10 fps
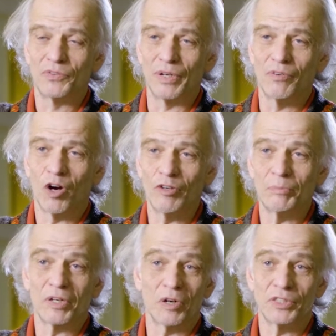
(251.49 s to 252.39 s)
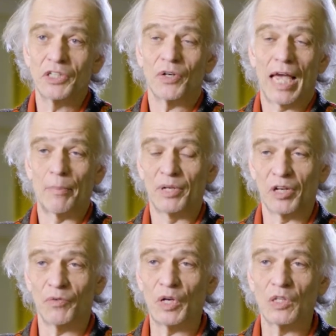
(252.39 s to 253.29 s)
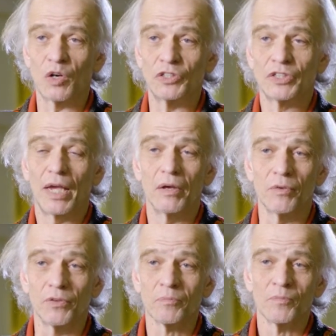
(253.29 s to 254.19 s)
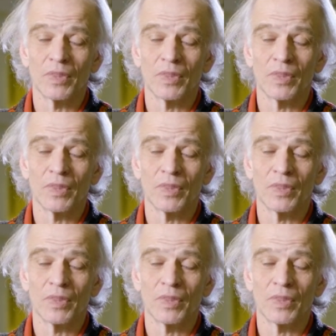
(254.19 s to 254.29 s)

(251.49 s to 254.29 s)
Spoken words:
are evolving because these are happening on very large scales.